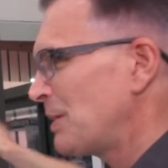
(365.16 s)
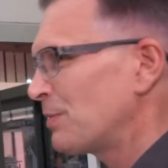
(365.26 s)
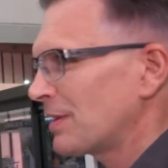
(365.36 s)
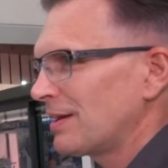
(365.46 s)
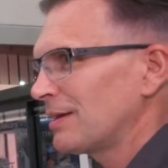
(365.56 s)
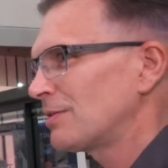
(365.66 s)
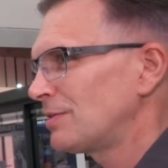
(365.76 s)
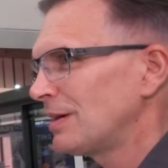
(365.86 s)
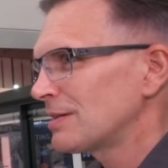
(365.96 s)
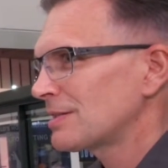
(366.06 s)
people getting a good
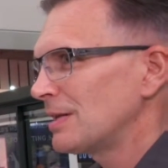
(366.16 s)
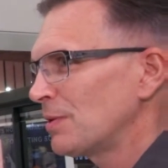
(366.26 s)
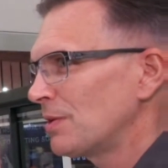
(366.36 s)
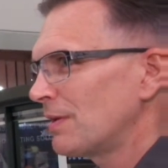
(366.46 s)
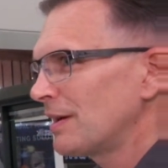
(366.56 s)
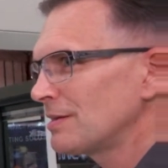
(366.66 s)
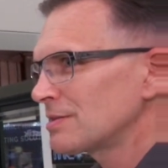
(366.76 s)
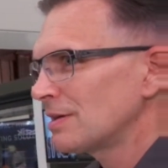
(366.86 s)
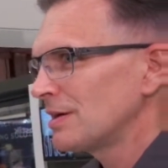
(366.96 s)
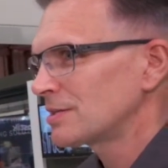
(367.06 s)
night's sleep on the right-hand
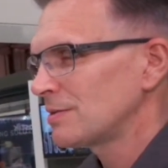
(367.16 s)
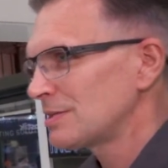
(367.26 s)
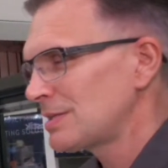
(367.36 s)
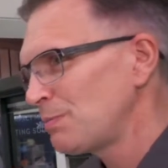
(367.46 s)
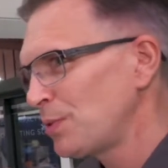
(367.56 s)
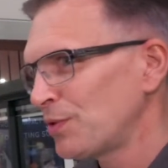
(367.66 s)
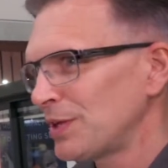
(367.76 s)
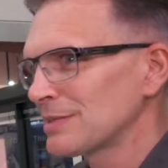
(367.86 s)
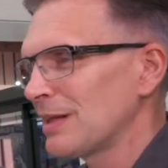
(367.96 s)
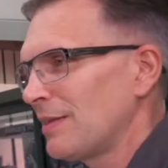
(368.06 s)
side. So it's simple
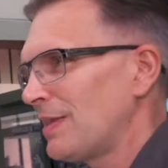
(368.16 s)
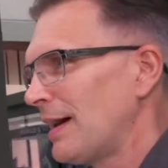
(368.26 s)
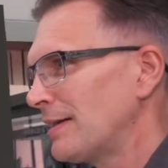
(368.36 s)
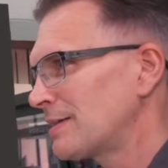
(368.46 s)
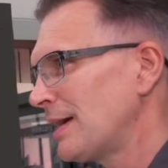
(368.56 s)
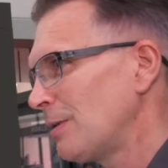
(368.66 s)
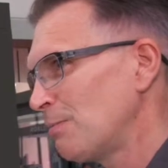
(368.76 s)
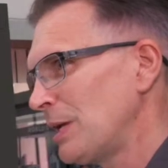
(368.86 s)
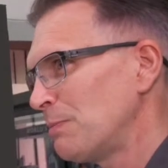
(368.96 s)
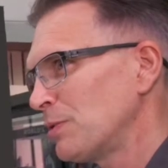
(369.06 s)
things like that to help
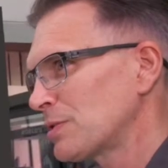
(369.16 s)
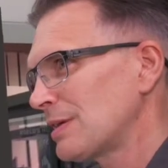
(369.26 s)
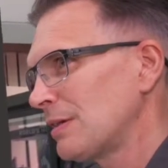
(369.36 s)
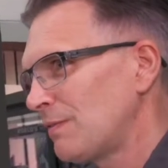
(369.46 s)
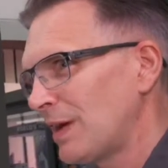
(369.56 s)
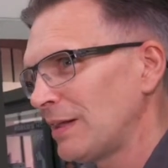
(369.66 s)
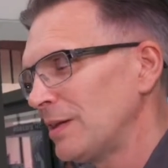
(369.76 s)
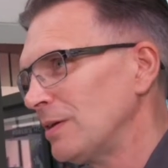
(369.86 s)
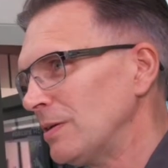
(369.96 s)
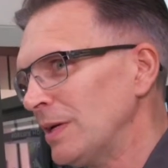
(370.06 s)
people sell
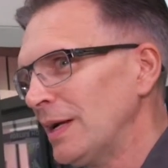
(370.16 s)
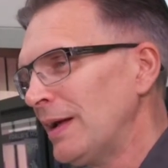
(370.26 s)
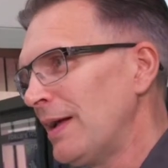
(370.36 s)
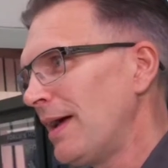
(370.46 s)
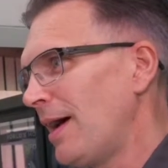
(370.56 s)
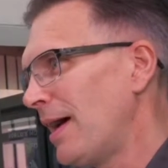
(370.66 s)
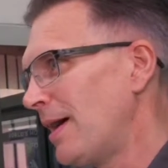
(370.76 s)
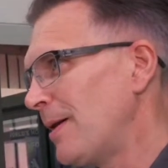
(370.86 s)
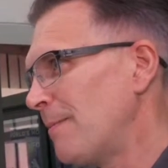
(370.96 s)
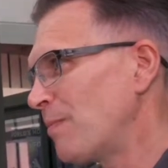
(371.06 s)
value
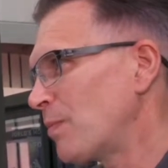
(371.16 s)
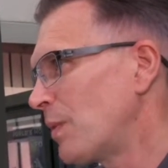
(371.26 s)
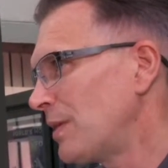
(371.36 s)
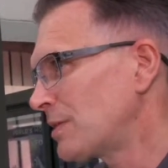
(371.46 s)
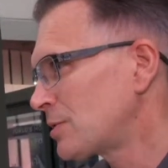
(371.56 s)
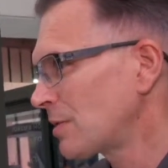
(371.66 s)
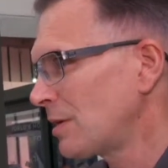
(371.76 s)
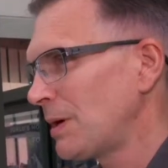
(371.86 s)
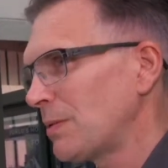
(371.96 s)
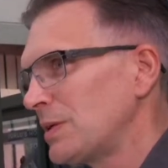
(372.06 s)
when they're talking
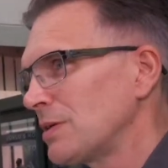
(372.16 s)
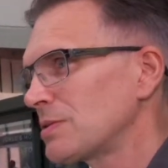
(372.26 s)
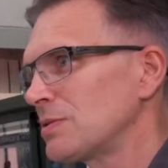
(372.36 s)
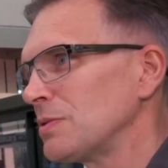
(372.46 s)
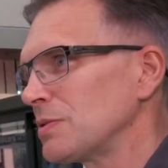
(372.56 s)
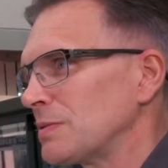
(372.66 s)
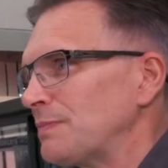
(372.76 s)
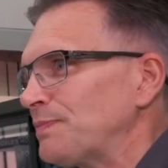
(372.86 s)
about windows and doors.